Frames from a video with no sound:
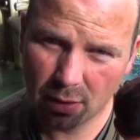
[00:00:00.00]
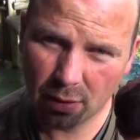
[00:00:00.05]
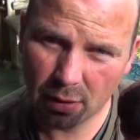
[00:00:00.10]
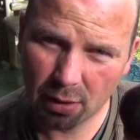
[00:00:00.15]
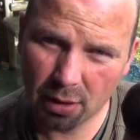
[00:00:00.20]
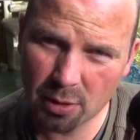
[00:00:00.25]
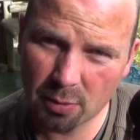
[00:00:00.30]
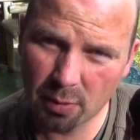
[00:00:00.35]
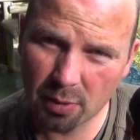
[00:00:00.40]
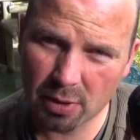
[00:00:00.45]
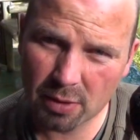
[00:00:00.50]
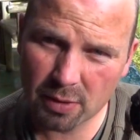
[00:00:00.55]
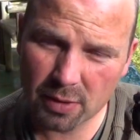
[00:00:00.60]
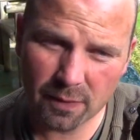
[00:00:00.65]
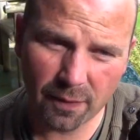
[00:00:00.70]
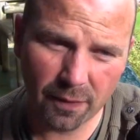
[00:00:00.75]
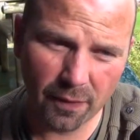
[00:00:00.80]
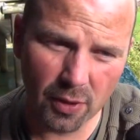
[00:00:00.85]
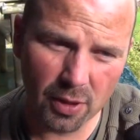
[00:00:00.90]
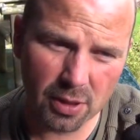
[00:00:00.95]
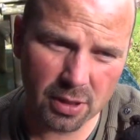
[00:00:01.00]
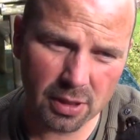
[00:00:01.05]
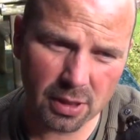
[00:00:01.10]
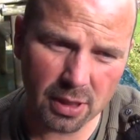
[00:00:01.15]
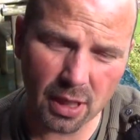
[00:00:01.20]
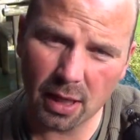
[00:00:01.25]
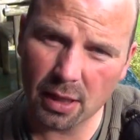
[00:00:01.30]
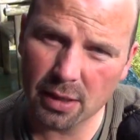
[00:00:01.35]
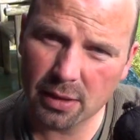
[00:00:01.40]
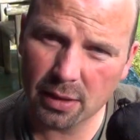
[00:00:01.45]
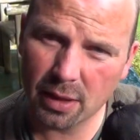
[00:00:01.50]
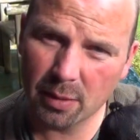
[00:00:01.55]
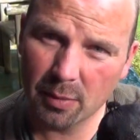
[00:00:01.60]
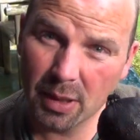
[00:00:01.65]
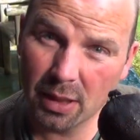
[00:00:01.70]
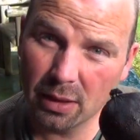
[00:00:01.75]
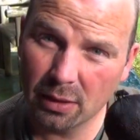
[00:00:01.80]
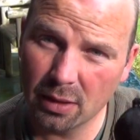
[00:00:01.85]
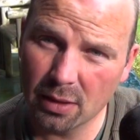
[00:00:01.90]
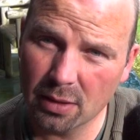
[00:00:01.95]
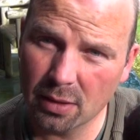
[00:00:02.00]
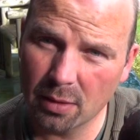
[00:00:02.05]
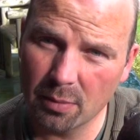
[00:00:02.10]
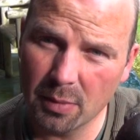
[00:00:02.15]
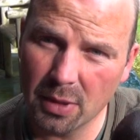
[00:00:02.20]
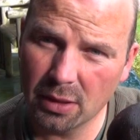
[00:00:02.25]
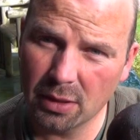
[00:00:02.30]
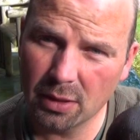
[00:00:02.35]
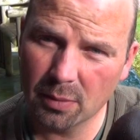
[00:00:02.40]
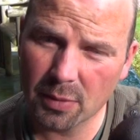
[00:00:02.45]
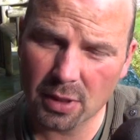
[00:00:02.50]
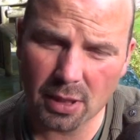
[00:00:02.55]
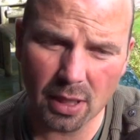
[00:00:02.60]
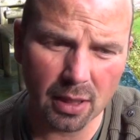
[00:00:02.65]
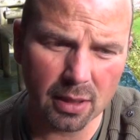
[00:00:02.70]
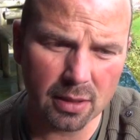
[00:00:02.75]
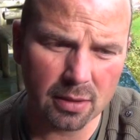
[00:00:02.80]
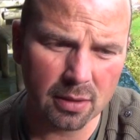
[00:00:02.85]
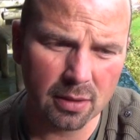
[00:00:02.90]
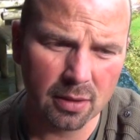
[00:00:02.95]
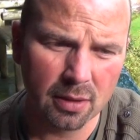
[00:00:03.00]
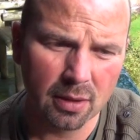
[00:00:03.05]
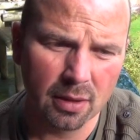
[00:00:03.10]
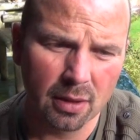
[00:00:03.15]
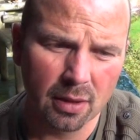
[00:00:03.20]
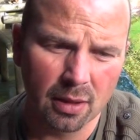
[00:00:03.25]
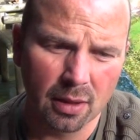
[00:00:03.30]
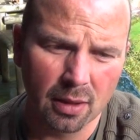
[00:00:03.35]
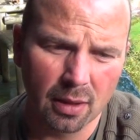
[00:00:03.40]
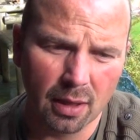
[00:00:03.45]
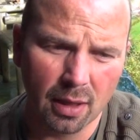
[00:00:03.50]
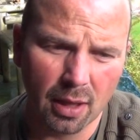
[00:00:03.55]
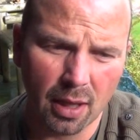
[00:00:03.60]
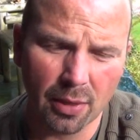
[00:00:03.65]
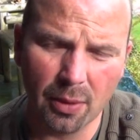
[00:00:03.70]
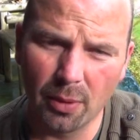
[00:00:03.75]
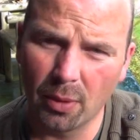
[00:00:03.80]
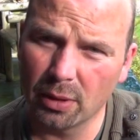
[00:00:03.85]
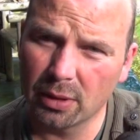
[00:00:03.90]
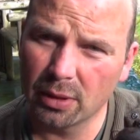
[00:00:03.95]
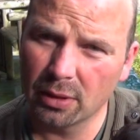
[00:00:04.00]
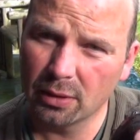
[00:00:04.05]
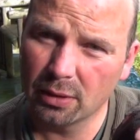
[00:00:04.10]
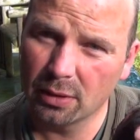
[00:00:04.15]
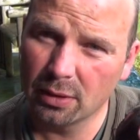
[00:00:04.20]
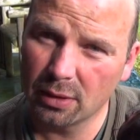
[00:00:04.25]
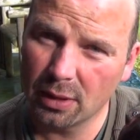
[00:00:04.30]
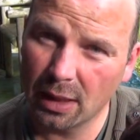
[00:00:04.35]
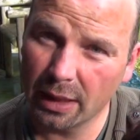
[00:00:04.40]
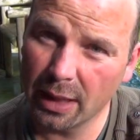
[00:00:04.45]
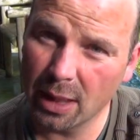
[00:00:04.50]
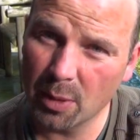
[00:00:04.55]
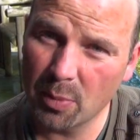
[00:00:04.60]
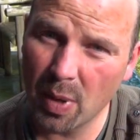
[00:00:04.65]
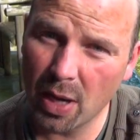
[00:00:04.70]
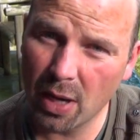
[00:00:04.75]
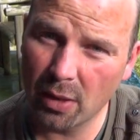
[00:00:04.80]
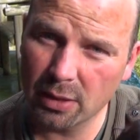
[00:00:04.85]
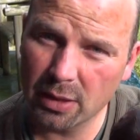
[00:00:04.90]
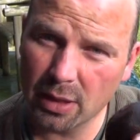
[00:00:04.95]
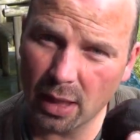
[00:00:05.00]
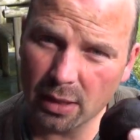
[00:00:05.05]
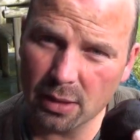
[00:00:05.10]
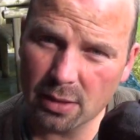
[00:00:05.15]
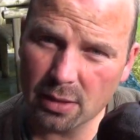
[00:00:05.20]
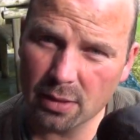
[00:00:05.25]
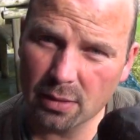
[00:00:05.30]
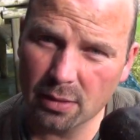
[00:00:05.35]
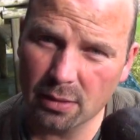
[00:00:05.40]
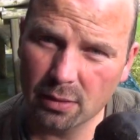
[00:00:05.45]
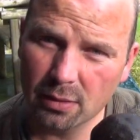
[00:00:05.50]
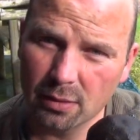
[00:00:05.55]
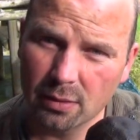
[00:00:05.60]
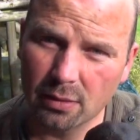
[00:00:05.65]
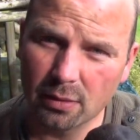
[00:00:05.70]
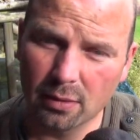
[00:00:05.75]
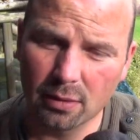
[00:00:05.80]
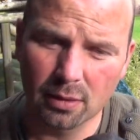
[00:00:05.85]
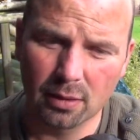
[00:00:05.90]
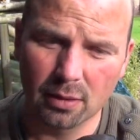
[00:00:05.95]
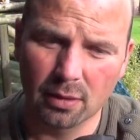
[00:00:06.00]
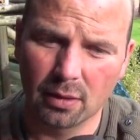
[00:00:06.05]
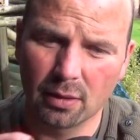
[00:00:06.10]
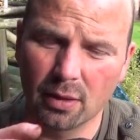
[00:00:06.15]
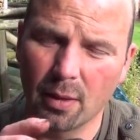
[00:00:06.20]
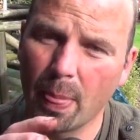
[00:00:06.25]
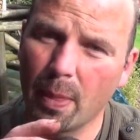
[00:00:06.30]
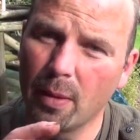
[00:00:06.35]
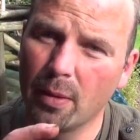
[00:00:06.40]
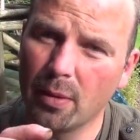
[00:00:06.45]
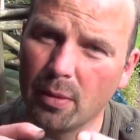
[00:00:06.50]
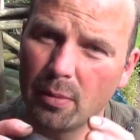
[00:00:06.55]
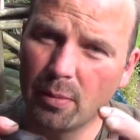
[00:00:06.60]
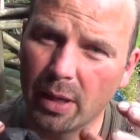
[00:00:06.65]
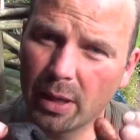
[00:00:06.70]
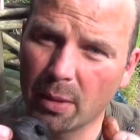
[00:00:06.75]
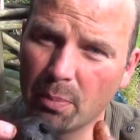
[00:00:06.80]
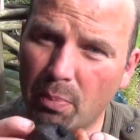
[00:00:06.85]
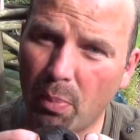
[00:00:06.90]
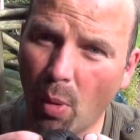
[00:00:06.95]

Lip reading: I think these were the first size that I made. These are the medium size. I thought, I'll get a pair of tights. Make a